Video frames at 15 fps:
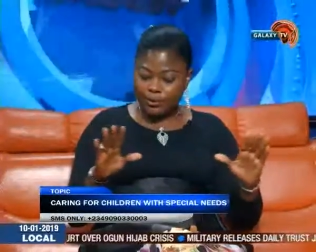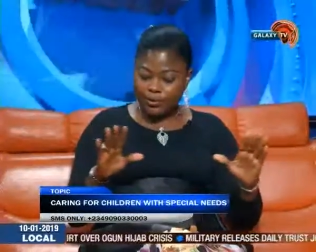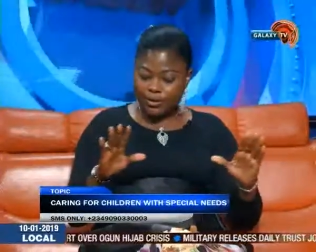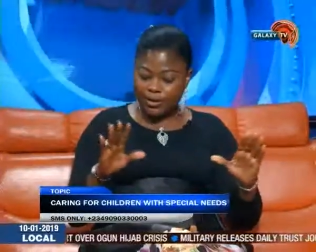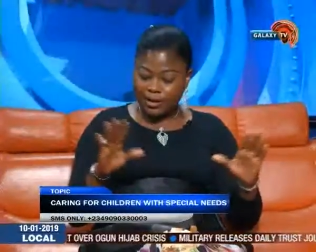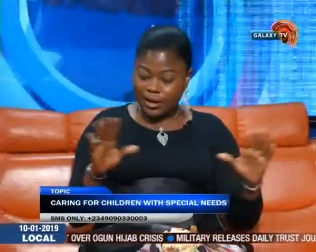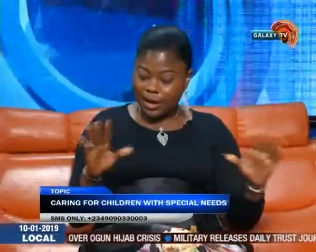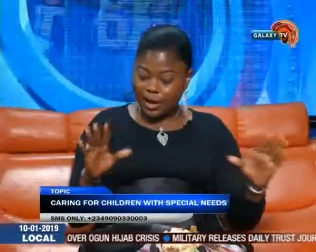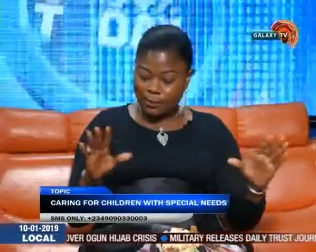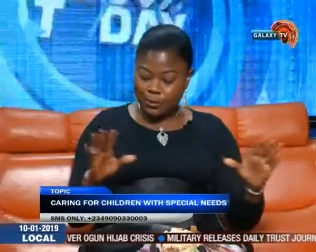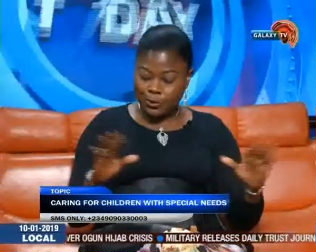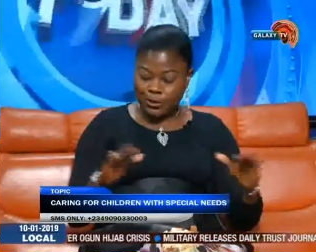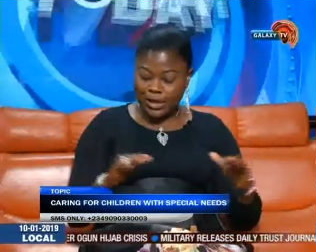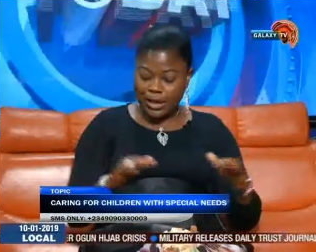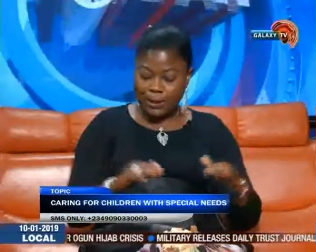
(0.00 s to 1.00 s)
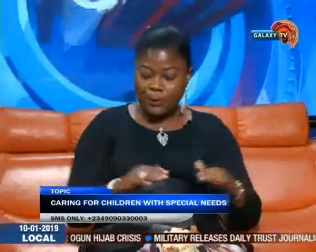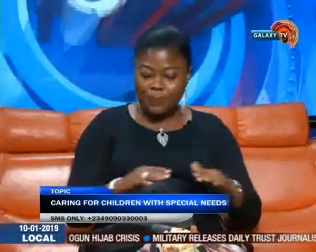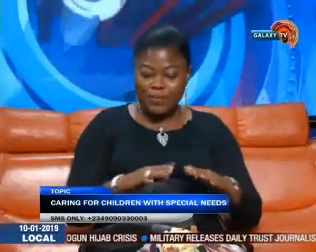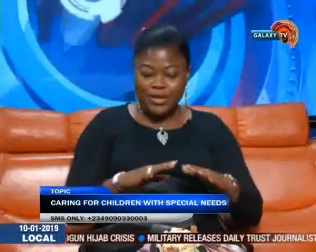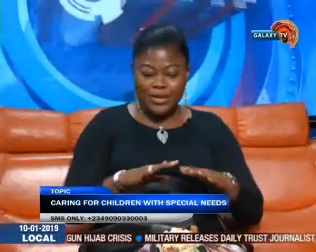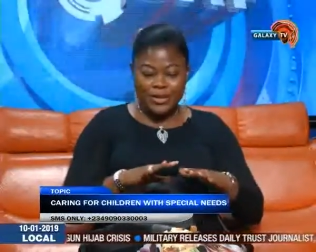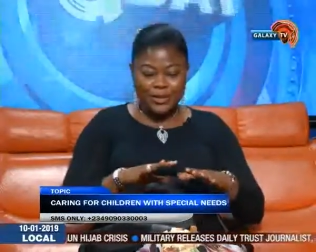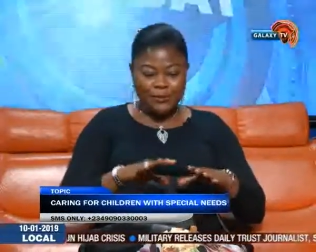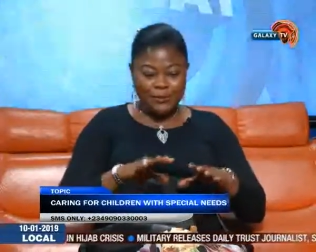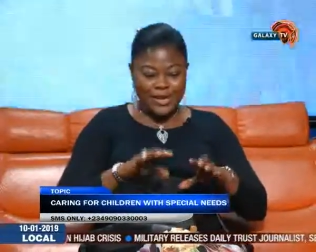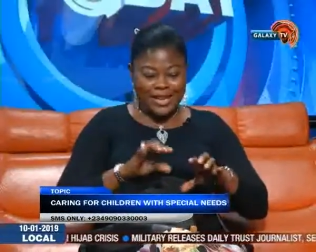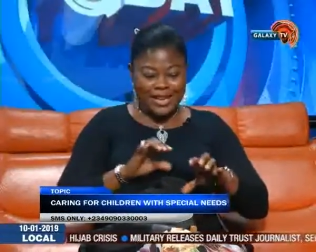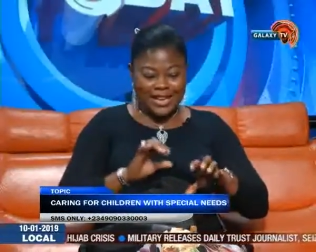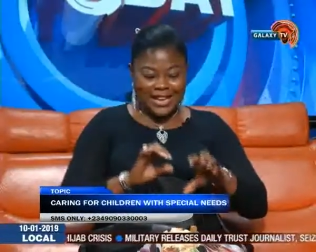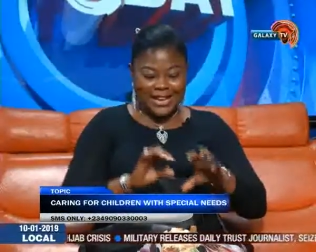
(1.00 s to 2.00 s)
the airport now,
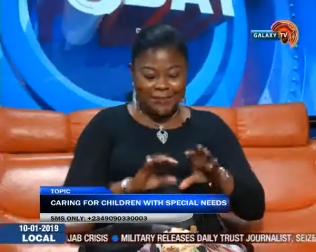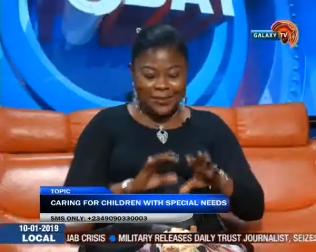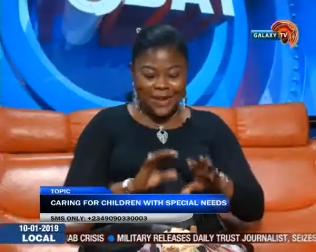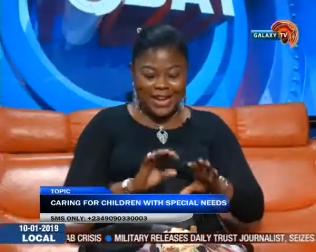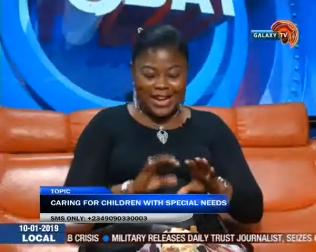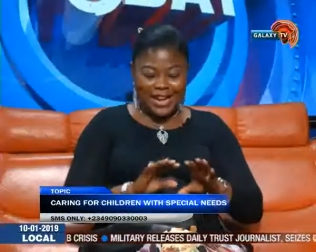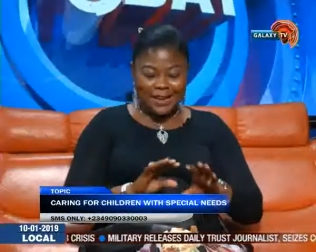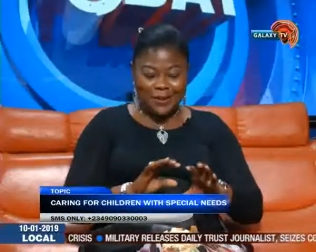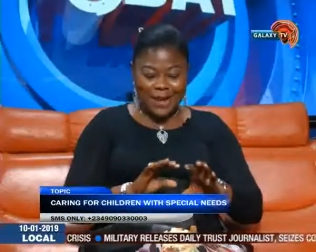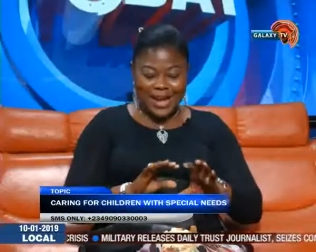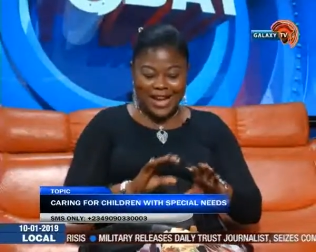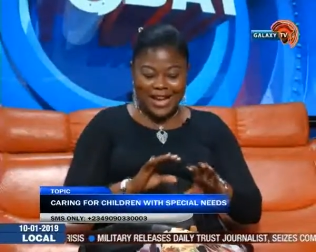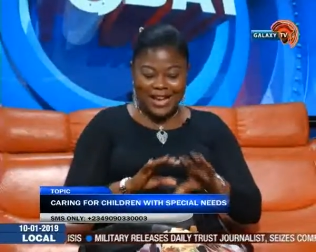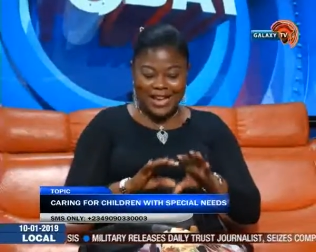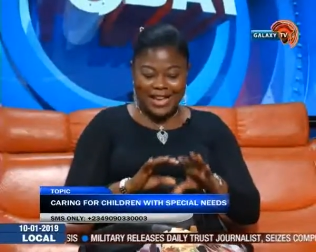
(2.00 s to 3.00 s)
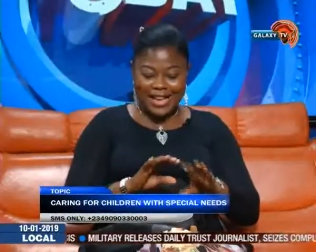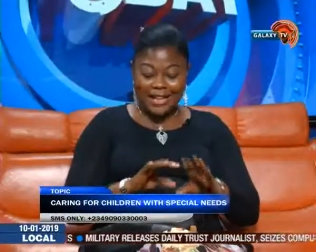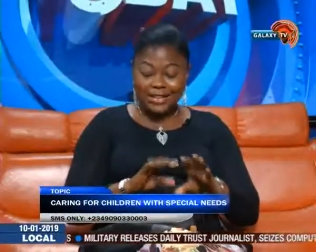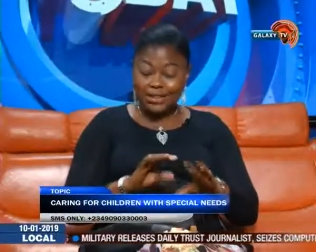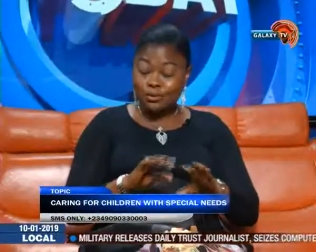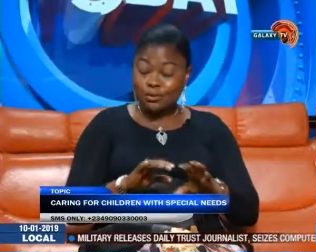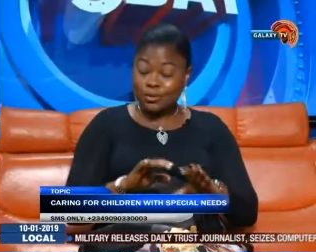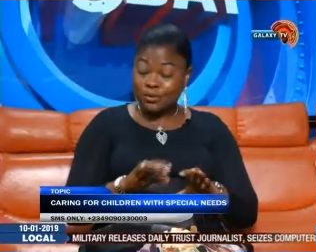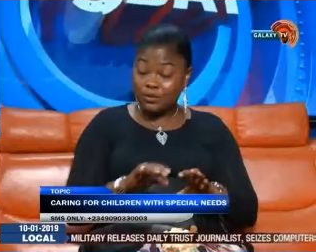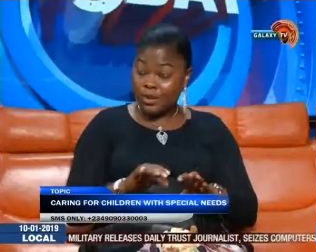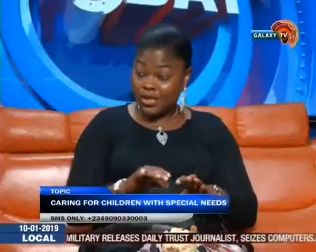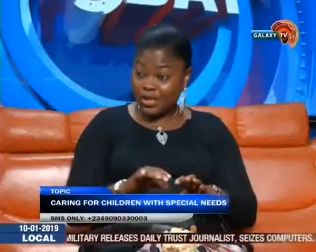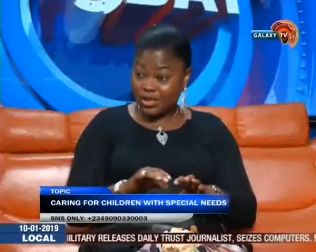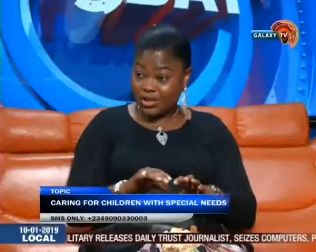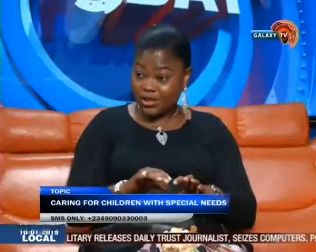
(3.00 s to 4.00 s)
I traveled with a
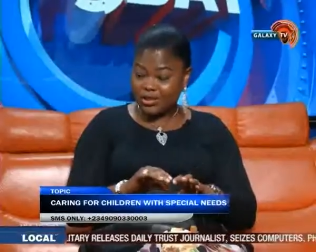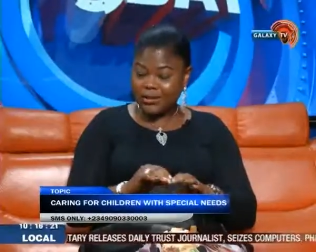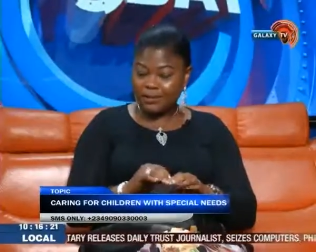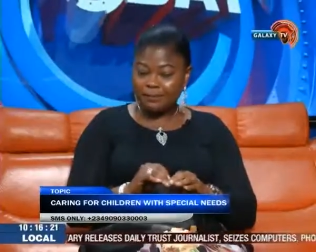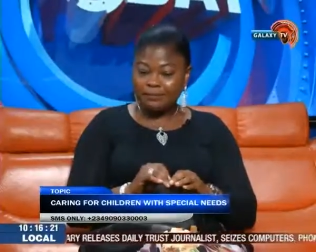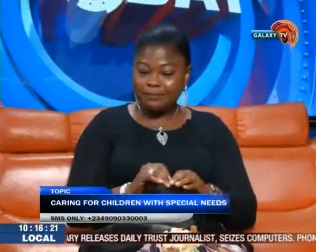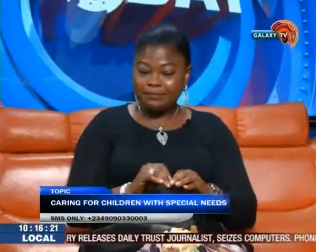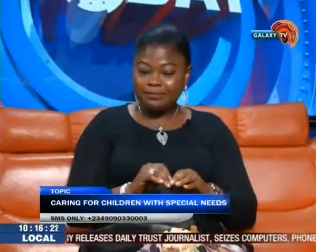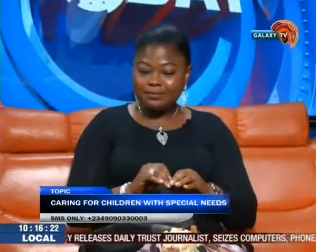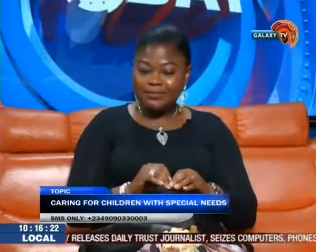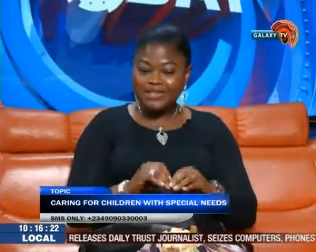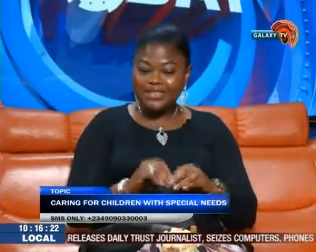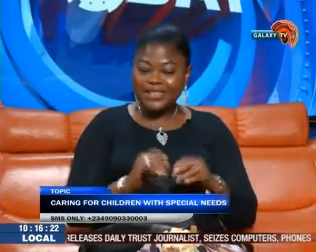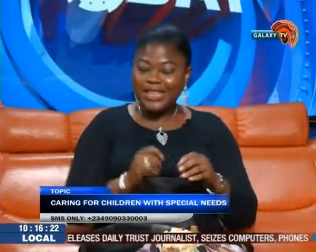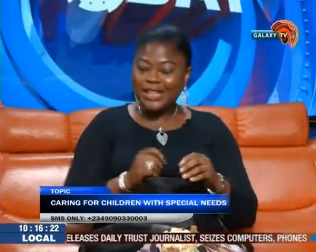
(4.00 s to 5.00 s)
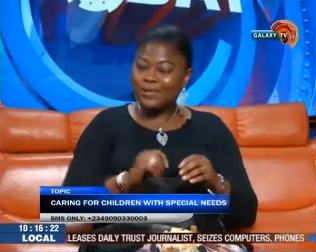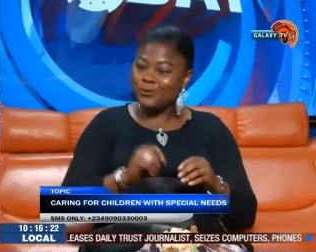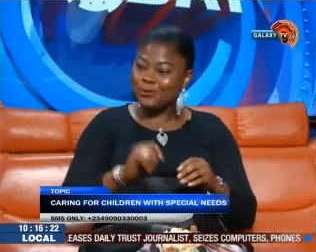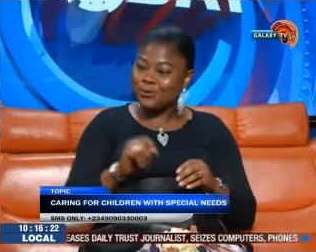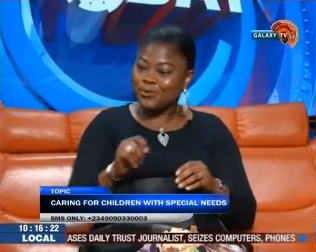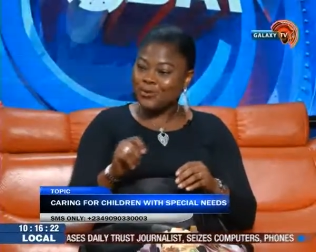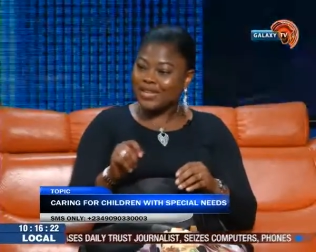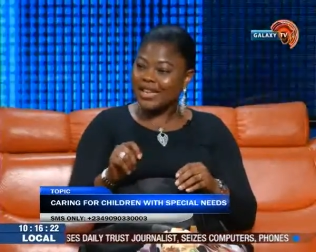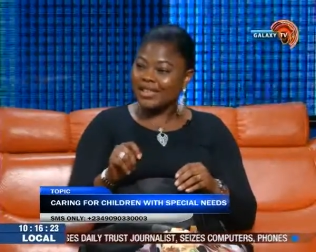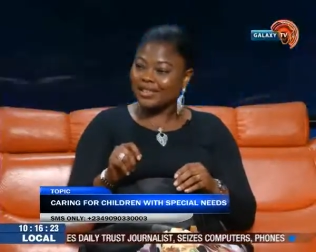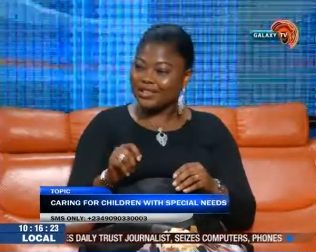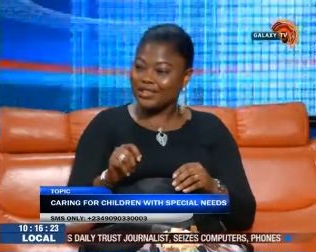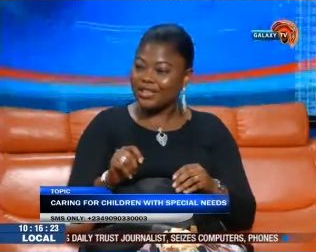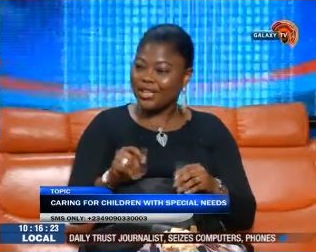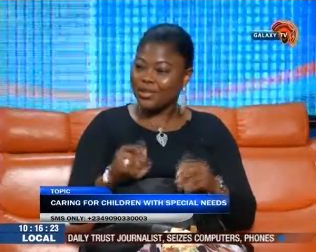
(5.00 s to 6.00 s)
patient, and she was going to sign
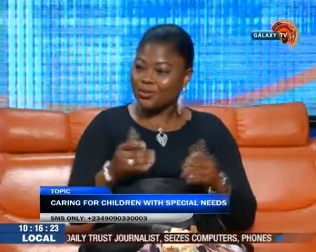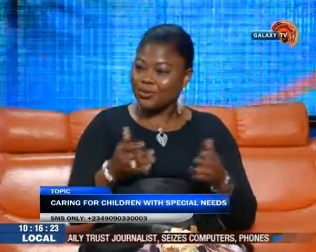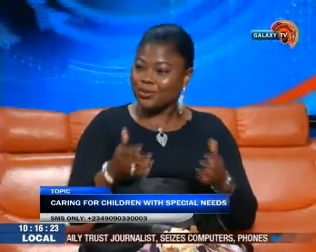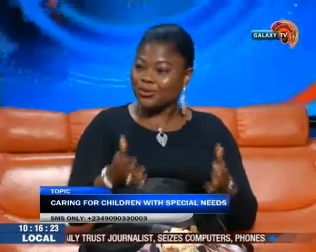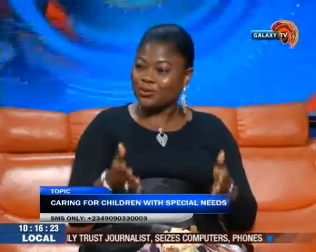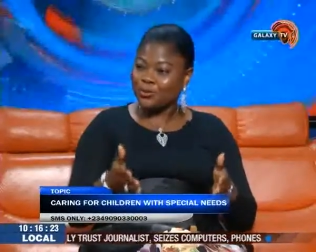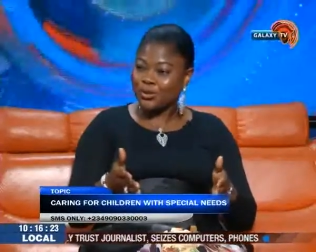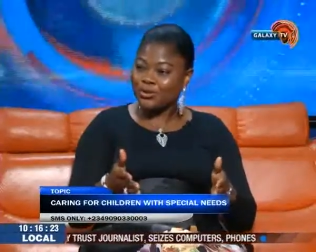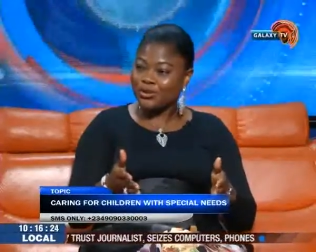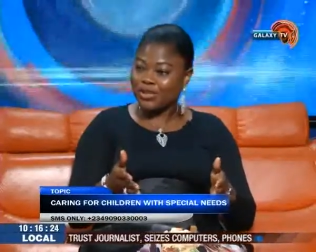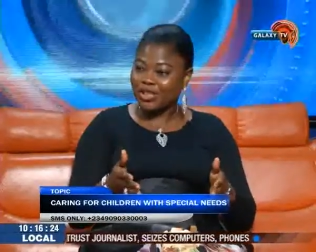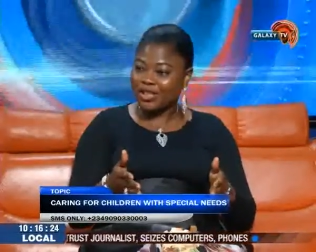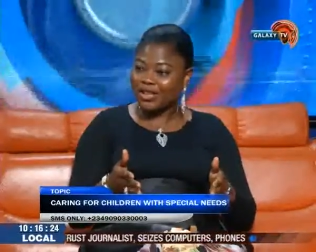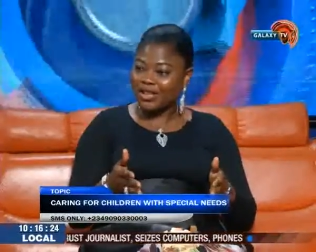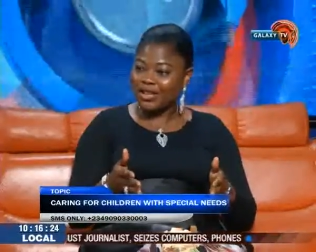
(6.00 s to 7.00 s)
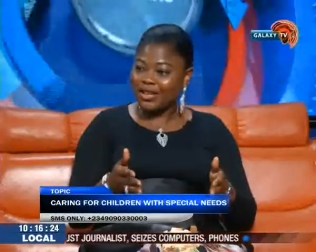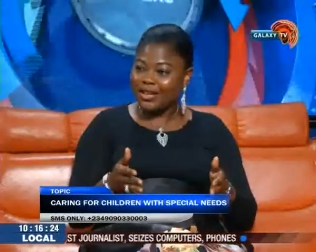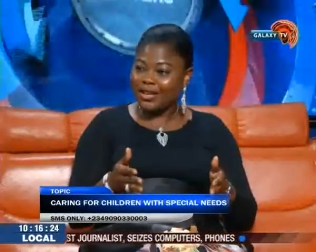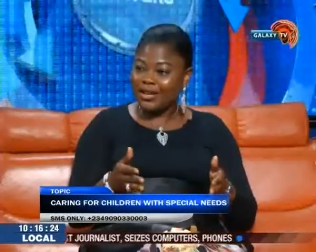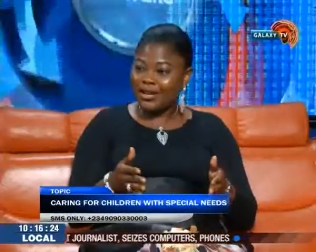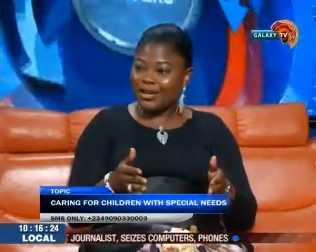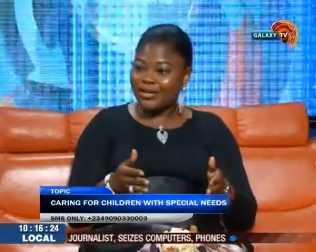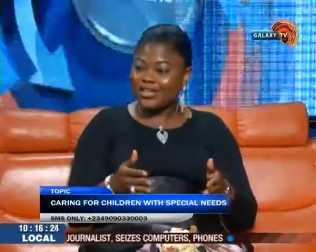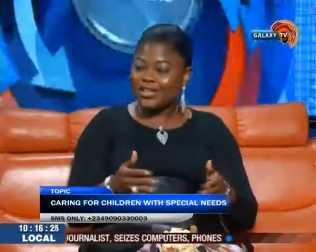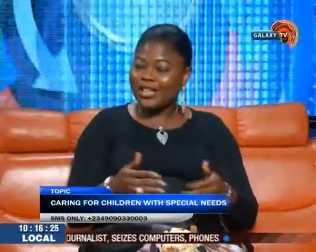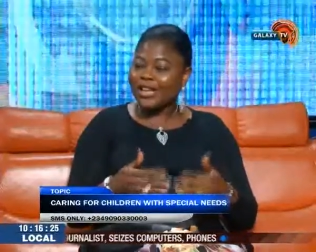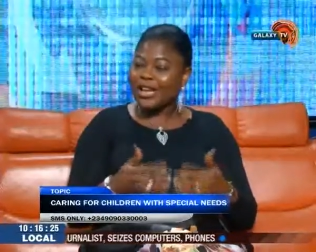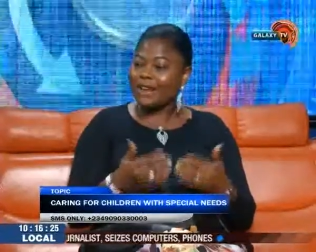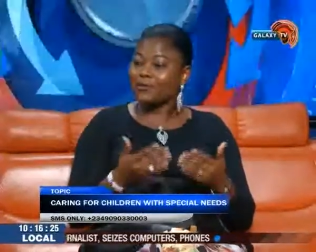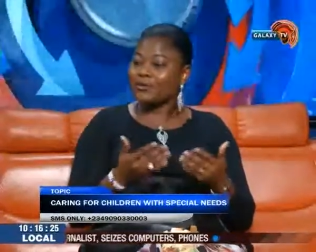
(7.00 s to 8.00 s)
her check. She was in a wheelchair. She
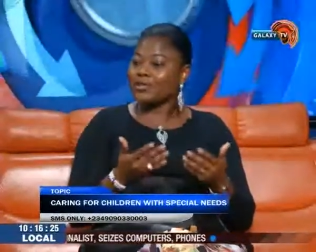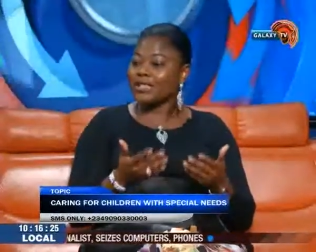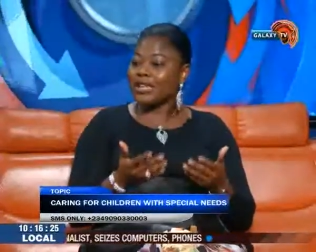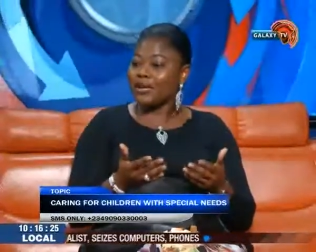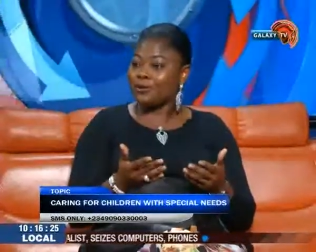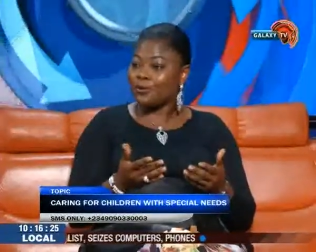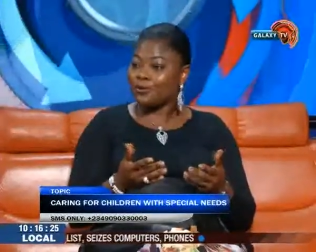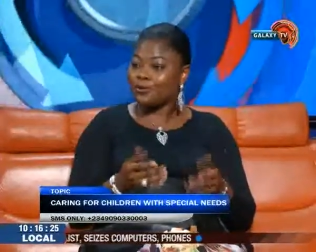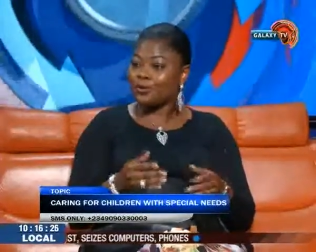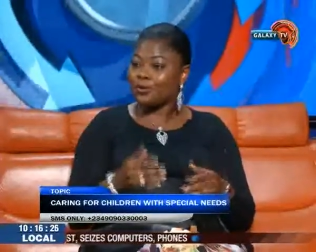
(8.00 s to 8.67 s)
didn't have to stand up. So